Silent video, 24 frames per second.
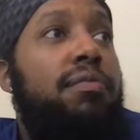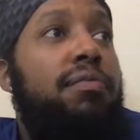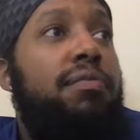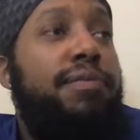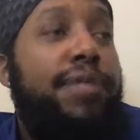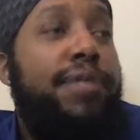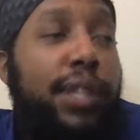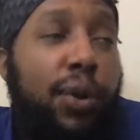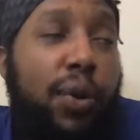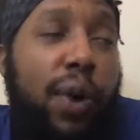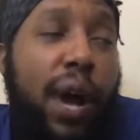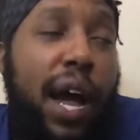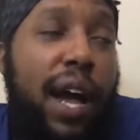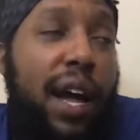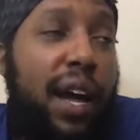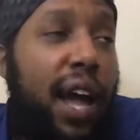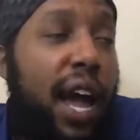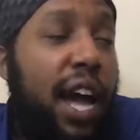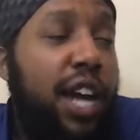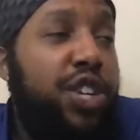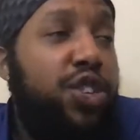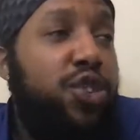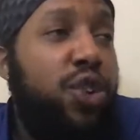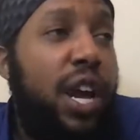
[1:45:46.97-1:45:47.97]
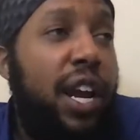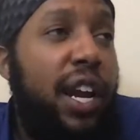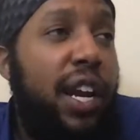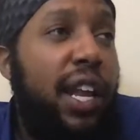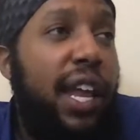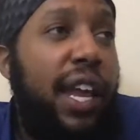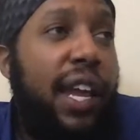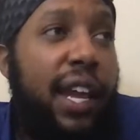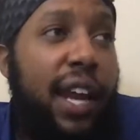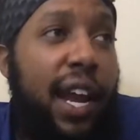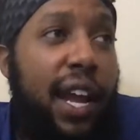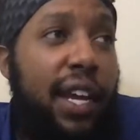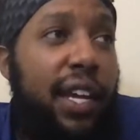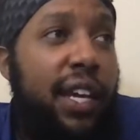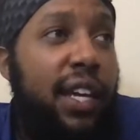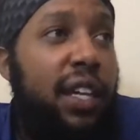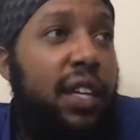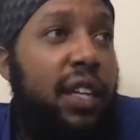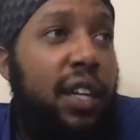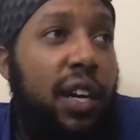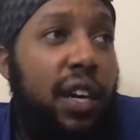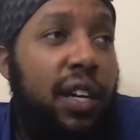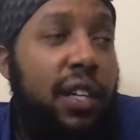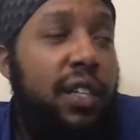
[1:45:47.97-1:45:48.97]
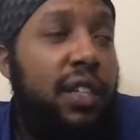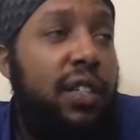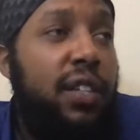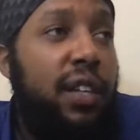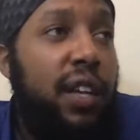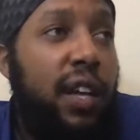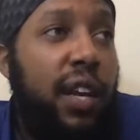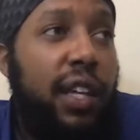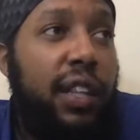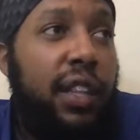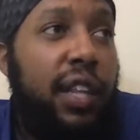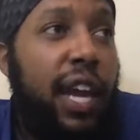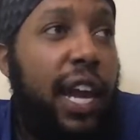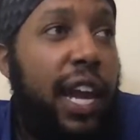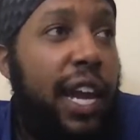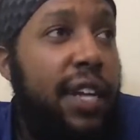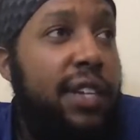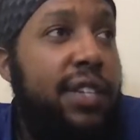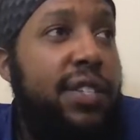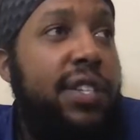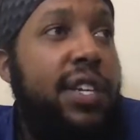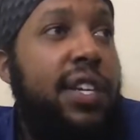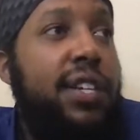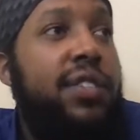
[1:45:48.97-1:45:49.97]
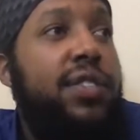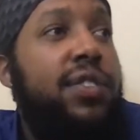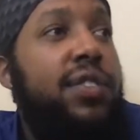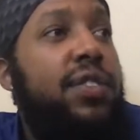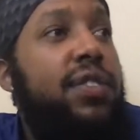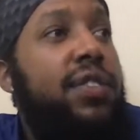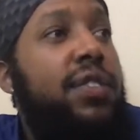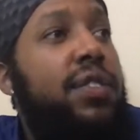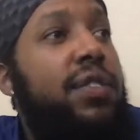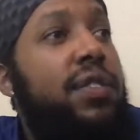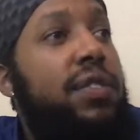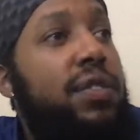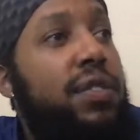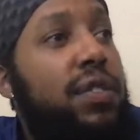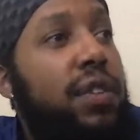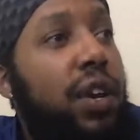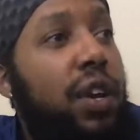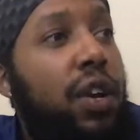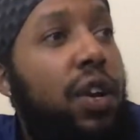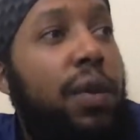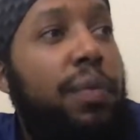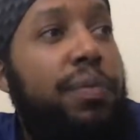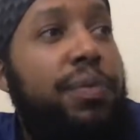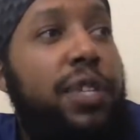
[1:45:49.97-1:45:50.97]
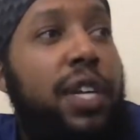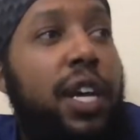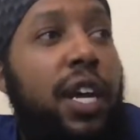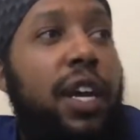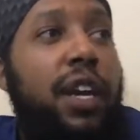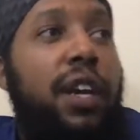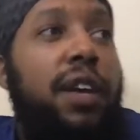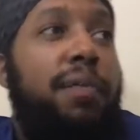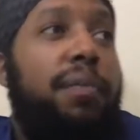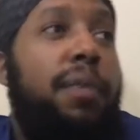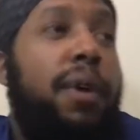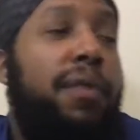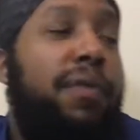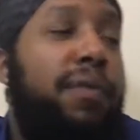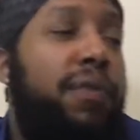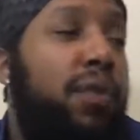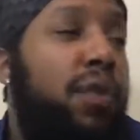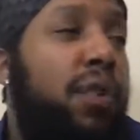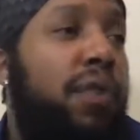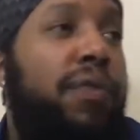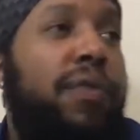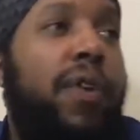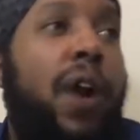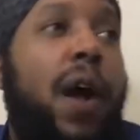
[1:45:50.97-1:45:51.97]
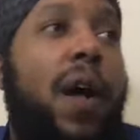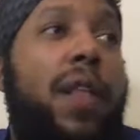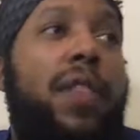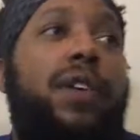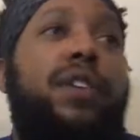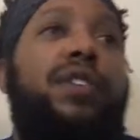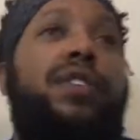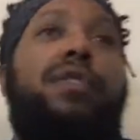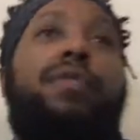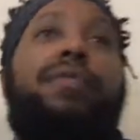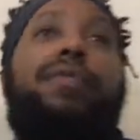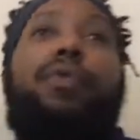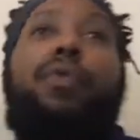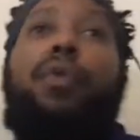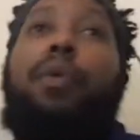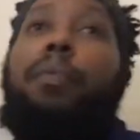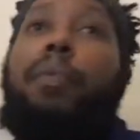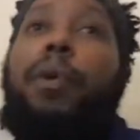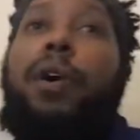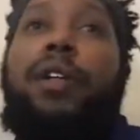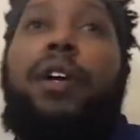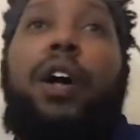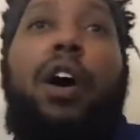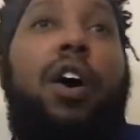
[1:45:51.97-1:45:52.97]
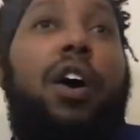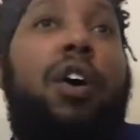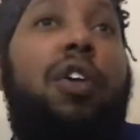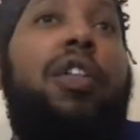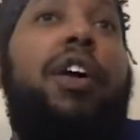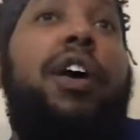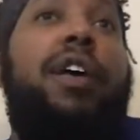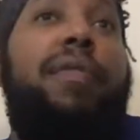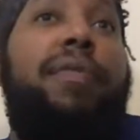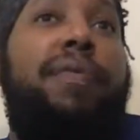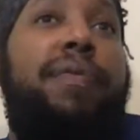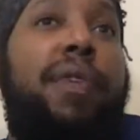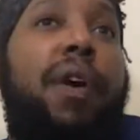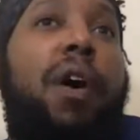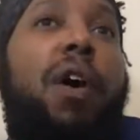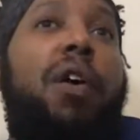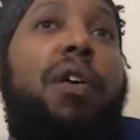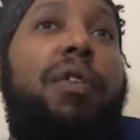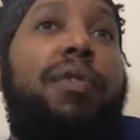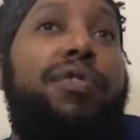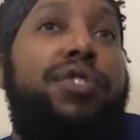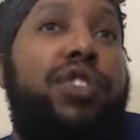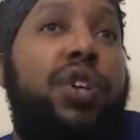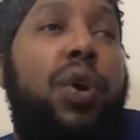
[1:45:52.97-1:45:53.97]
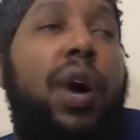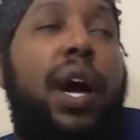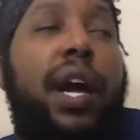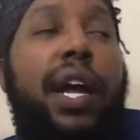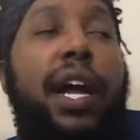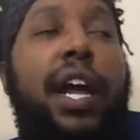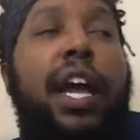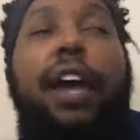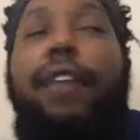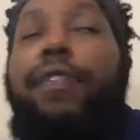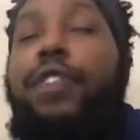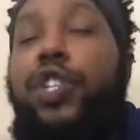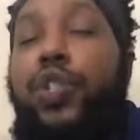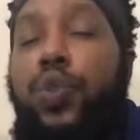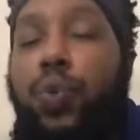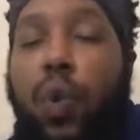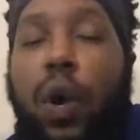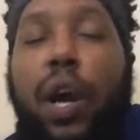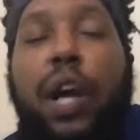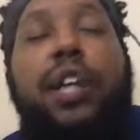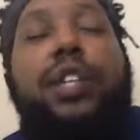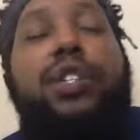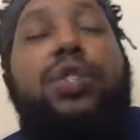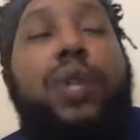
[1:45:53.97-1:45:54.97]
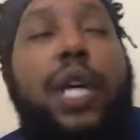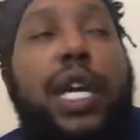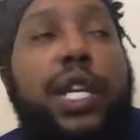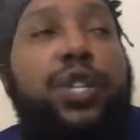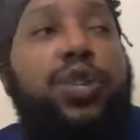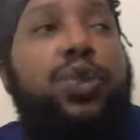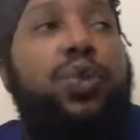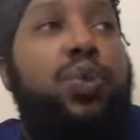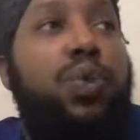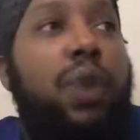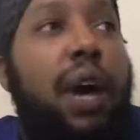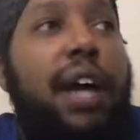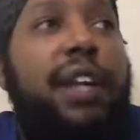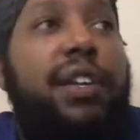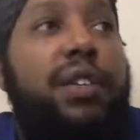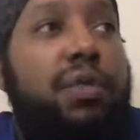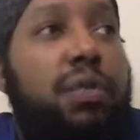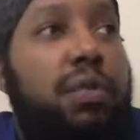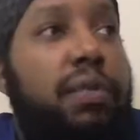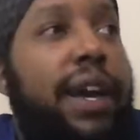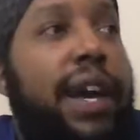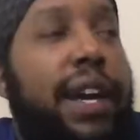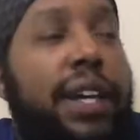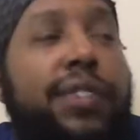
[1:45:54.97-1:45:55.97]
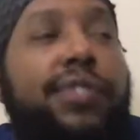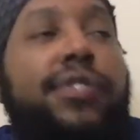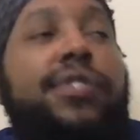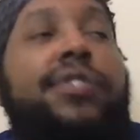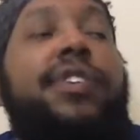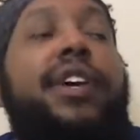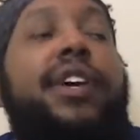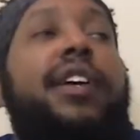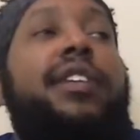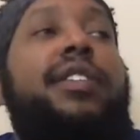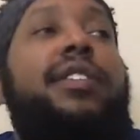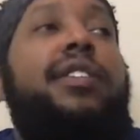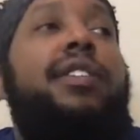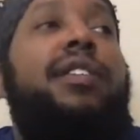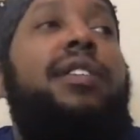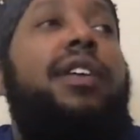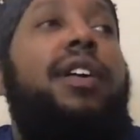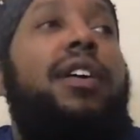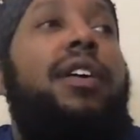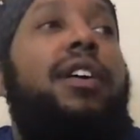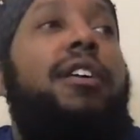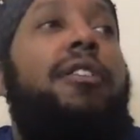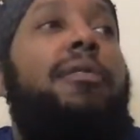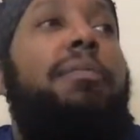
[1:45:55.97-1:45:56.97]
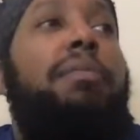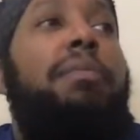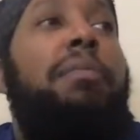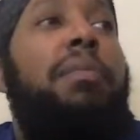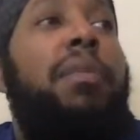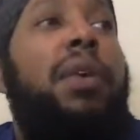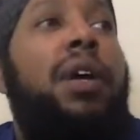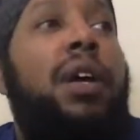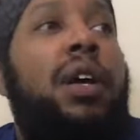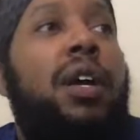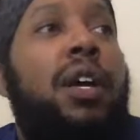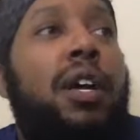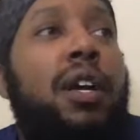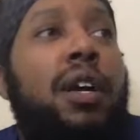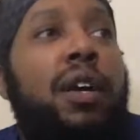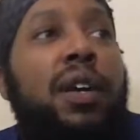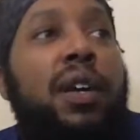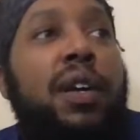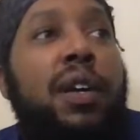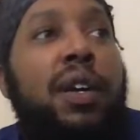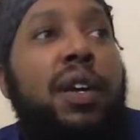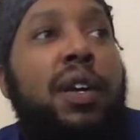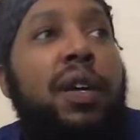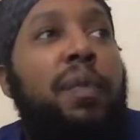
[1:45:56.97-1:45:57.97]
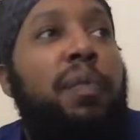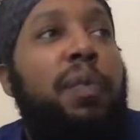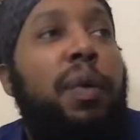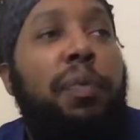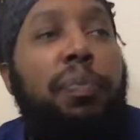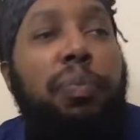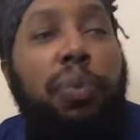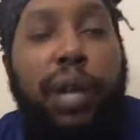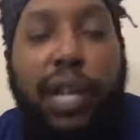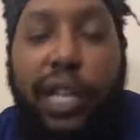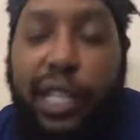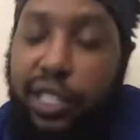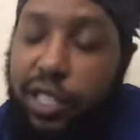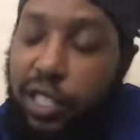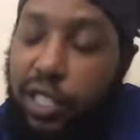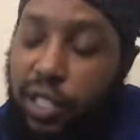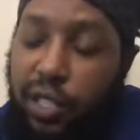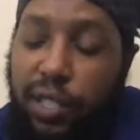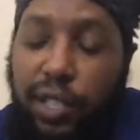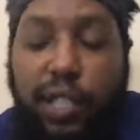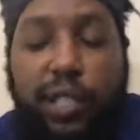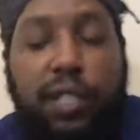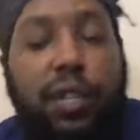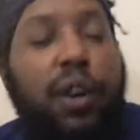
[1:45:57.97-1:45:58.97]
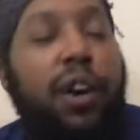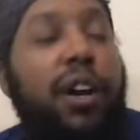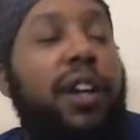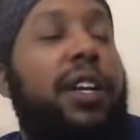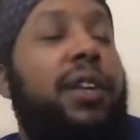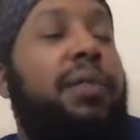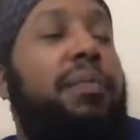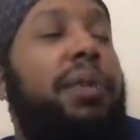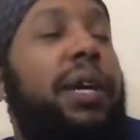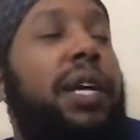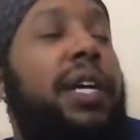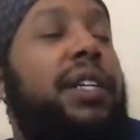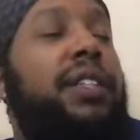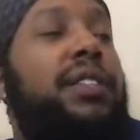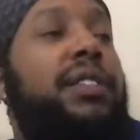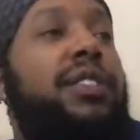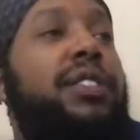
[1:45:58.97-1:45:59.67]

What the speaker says: So I try to and I get the ancestors, you know what I'm saying, my forefathers and foremother, all that fought so I can have this right. So I do exercise it. But boy, it's just disheartening, man.